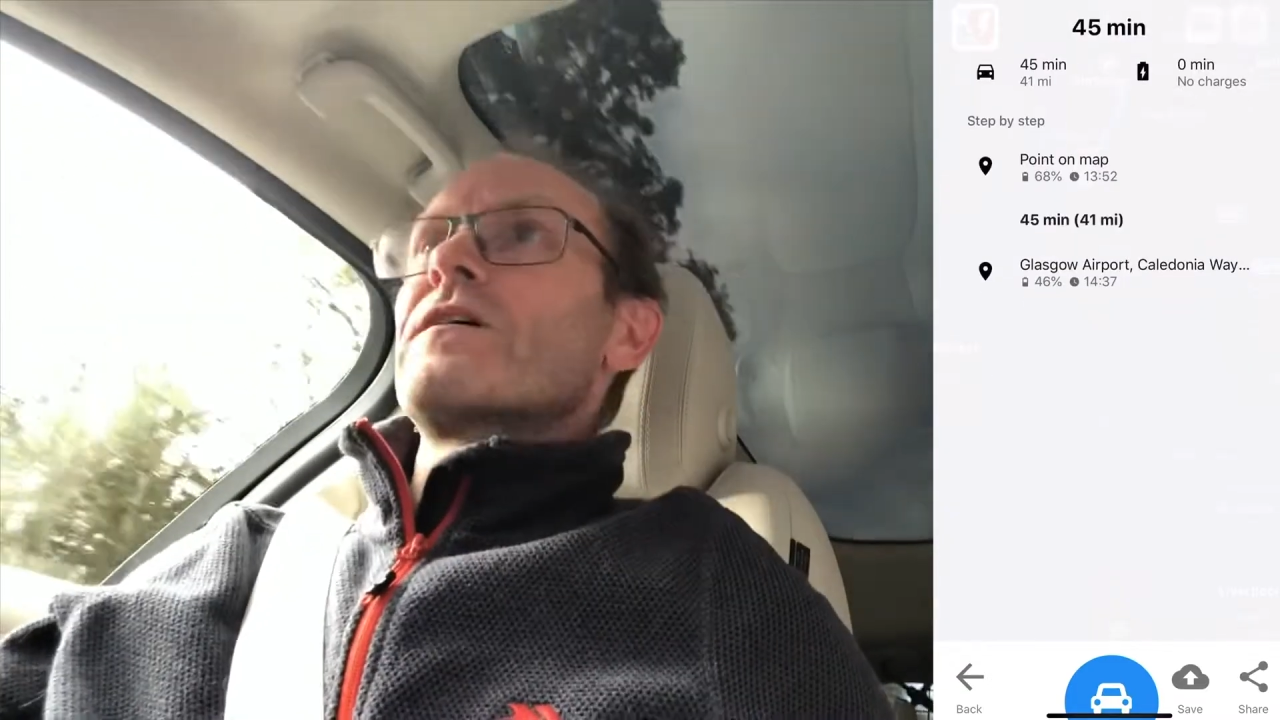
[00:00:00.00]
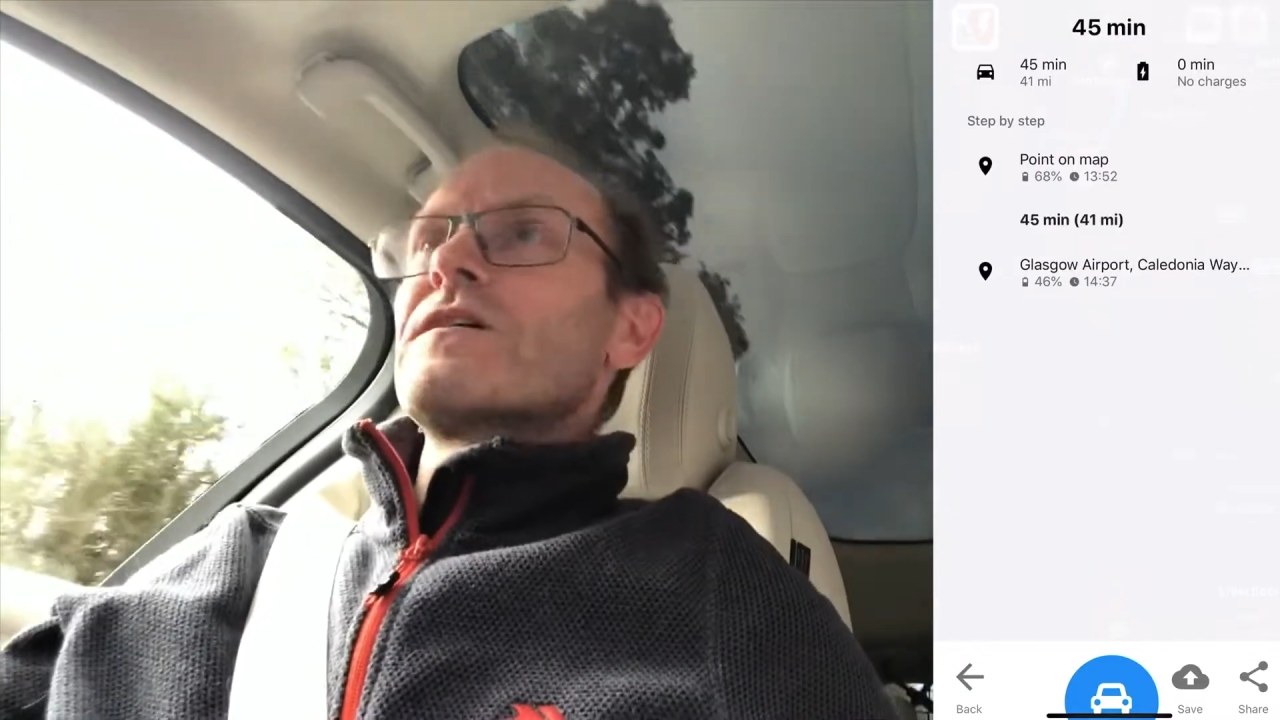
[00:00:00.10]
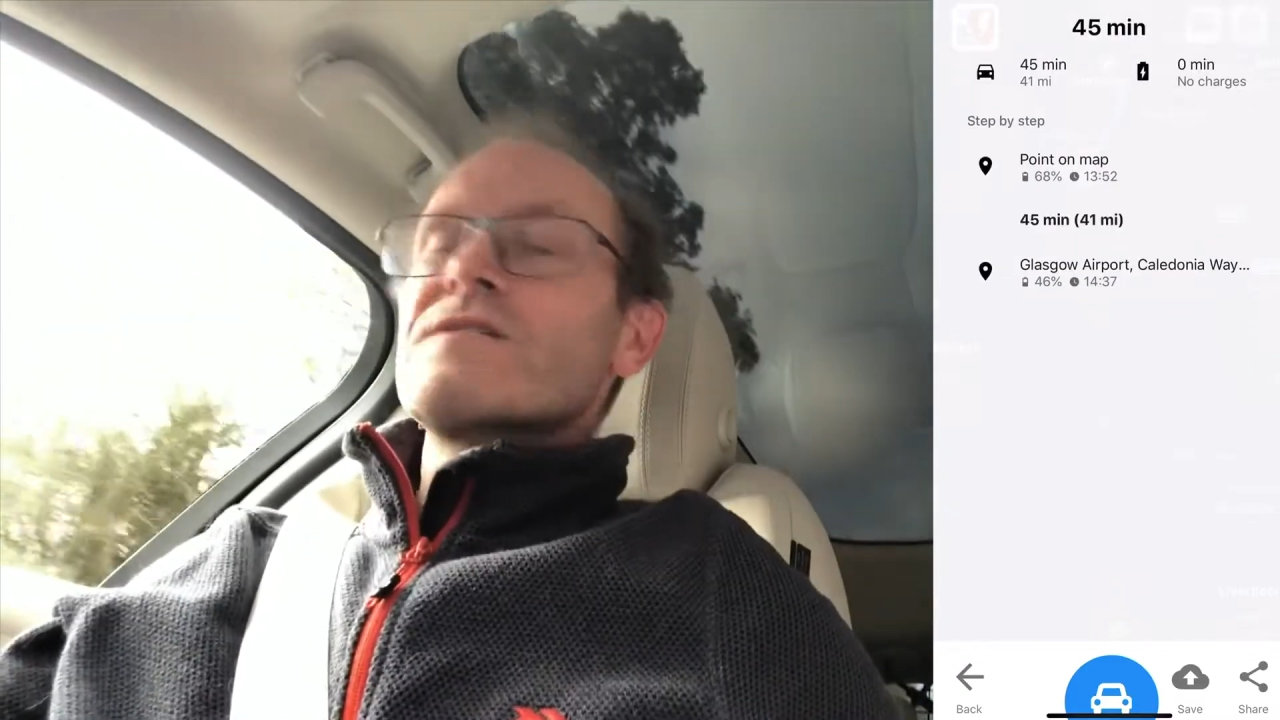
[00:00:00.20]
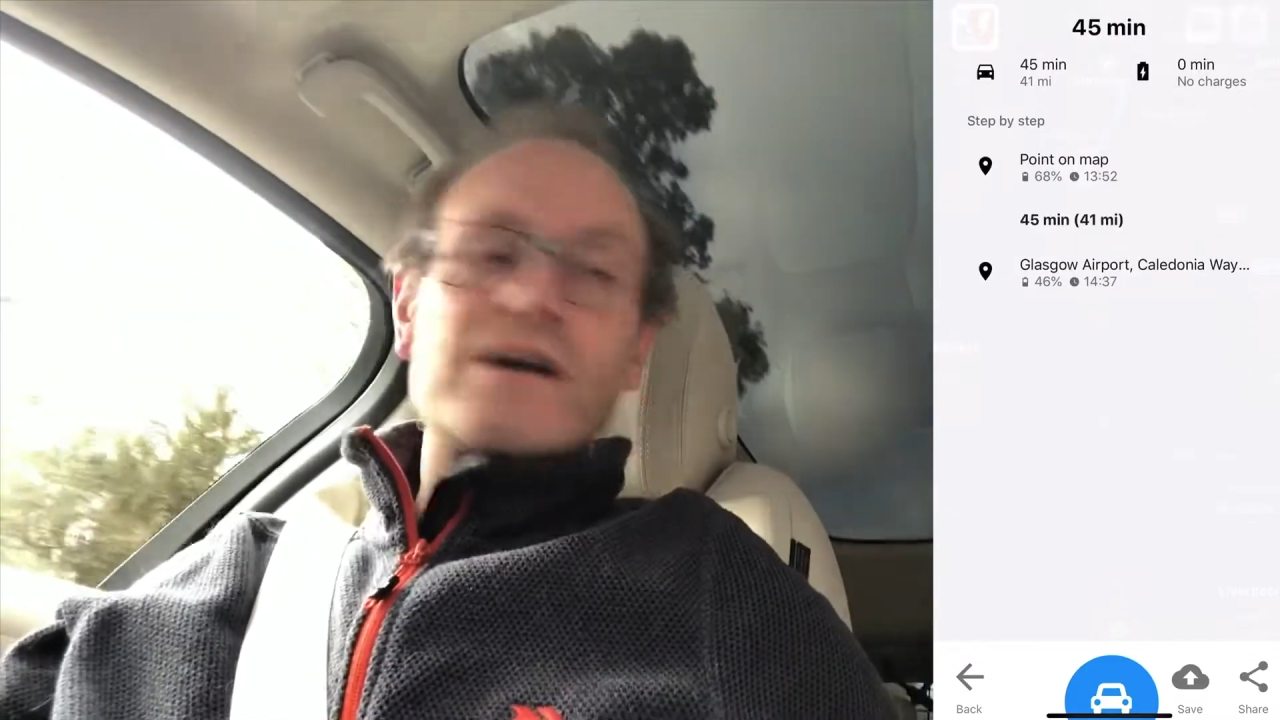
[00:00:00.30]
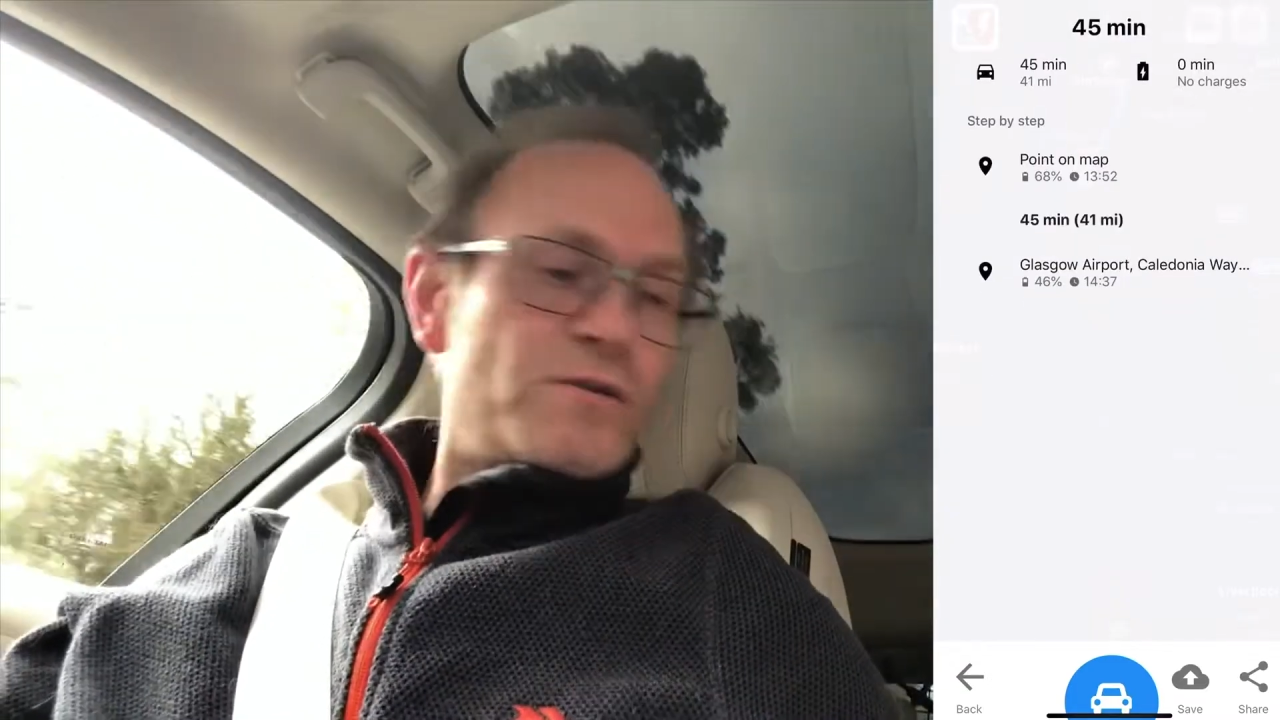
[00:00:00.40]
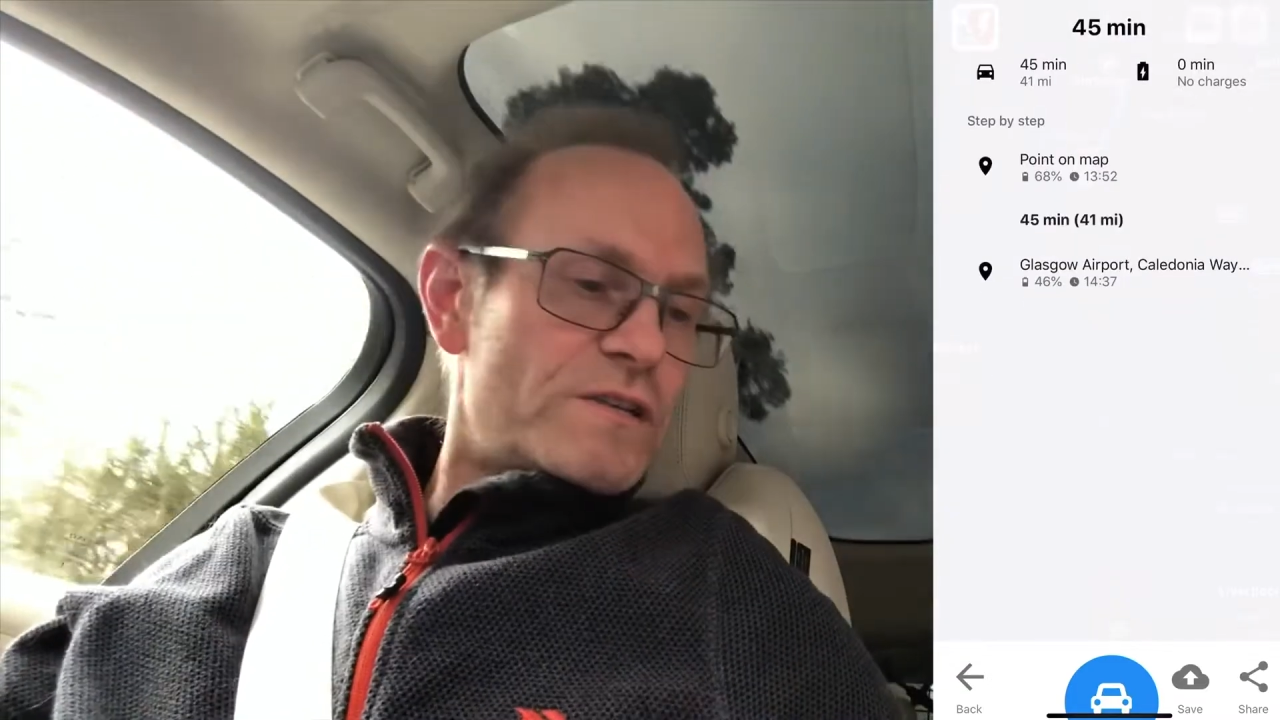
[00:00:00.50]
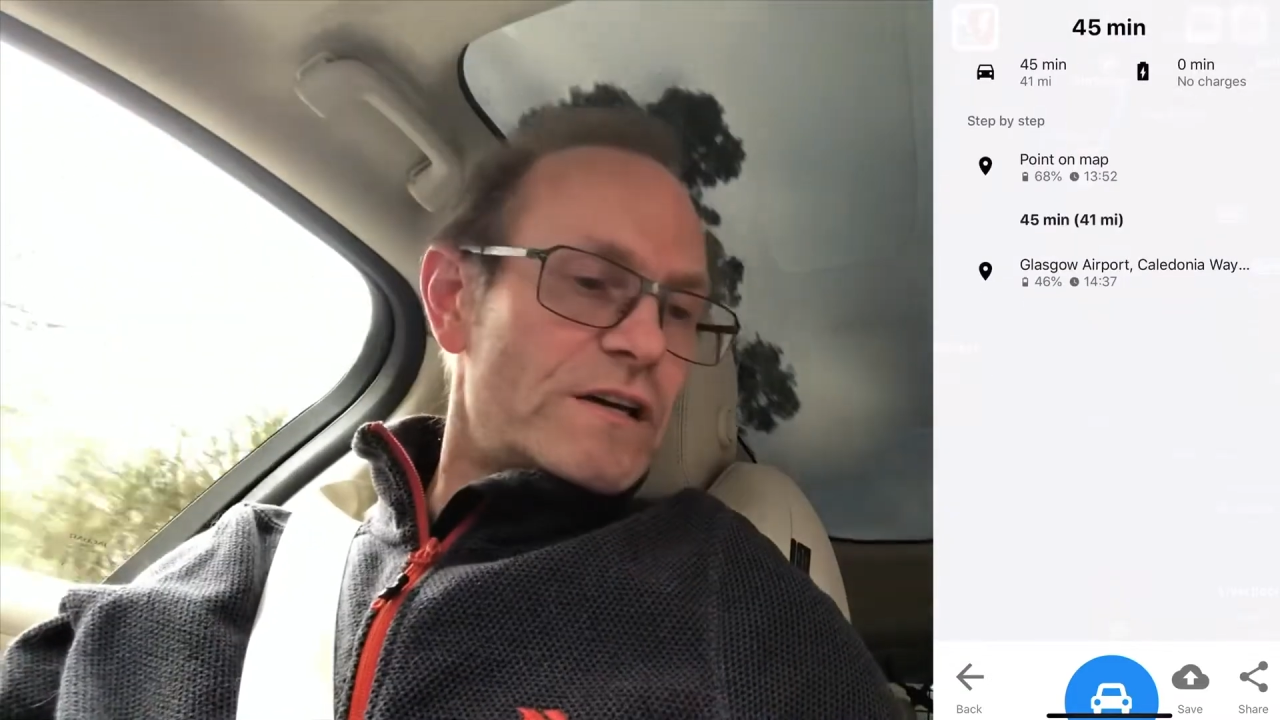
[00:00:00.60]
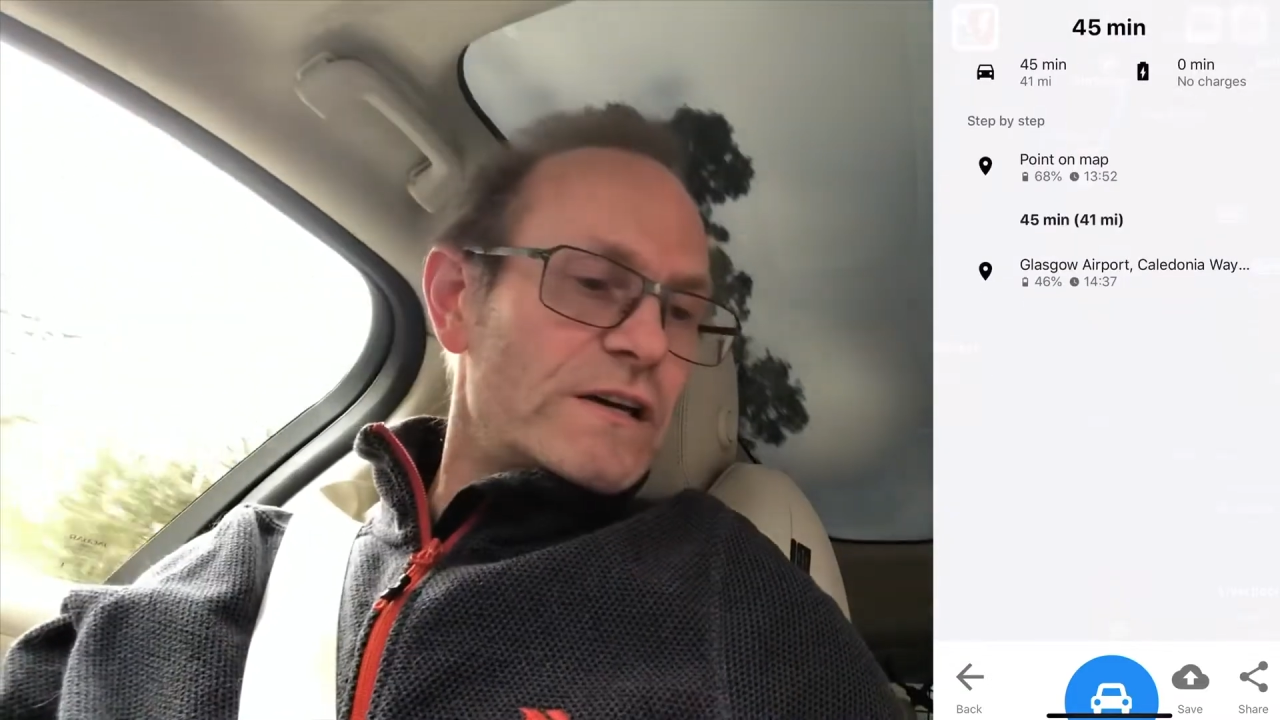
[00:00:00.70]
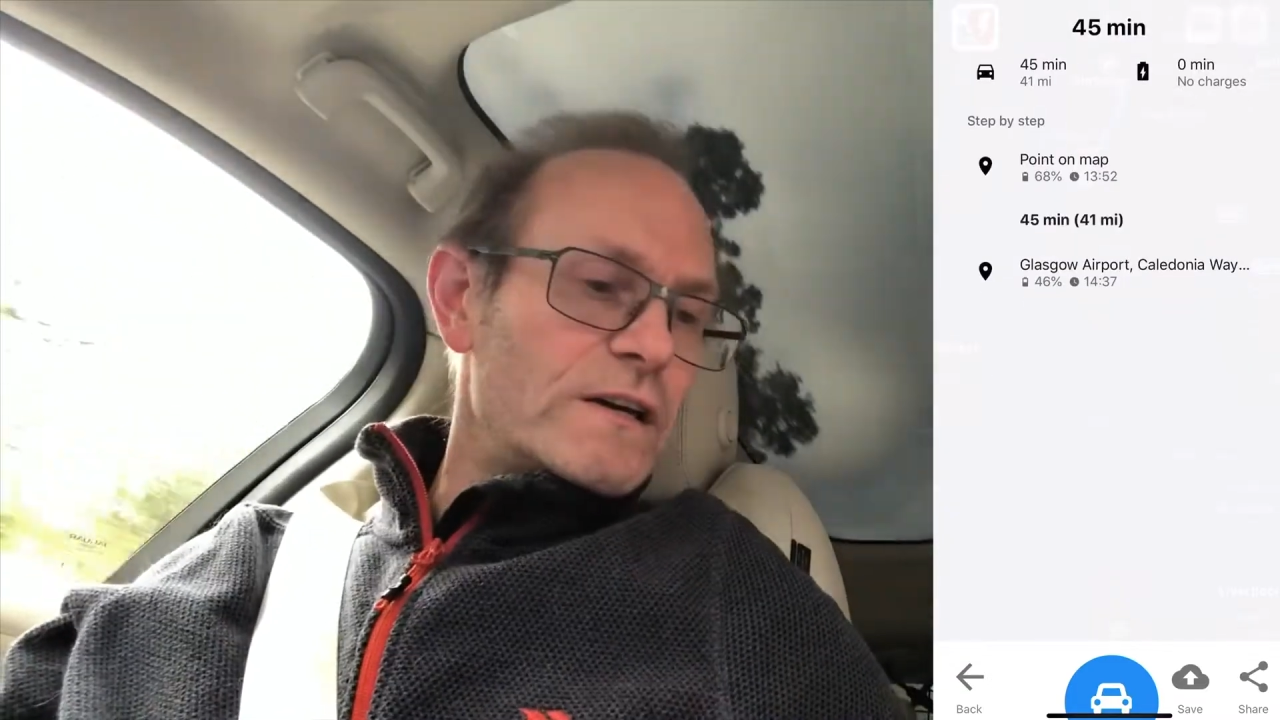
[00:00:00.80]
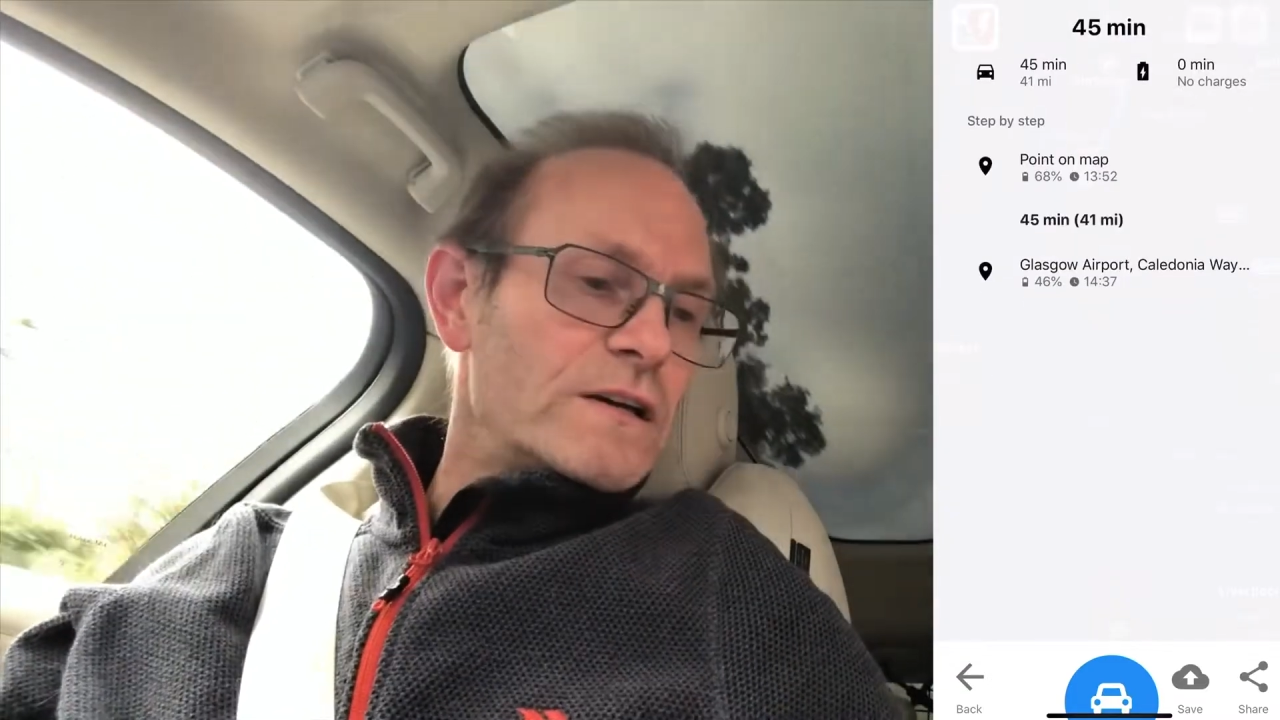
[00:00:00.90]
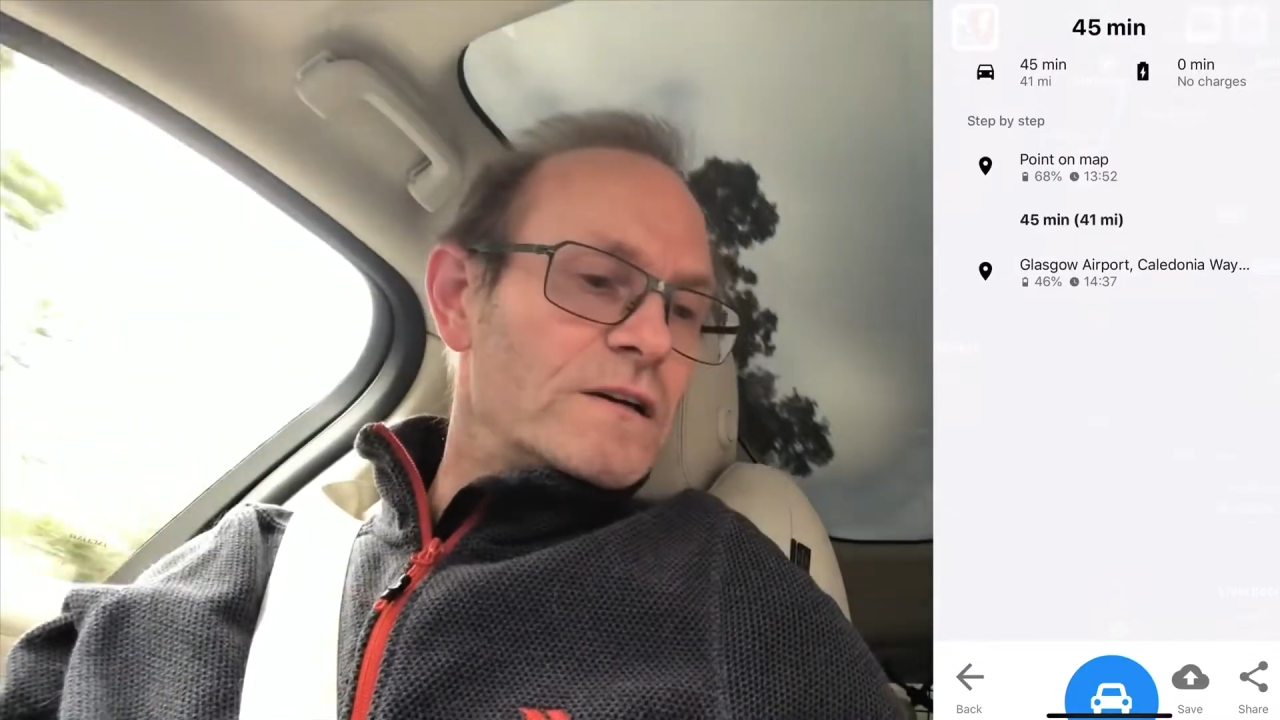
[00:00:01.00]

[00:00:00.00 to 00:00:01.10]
is now saying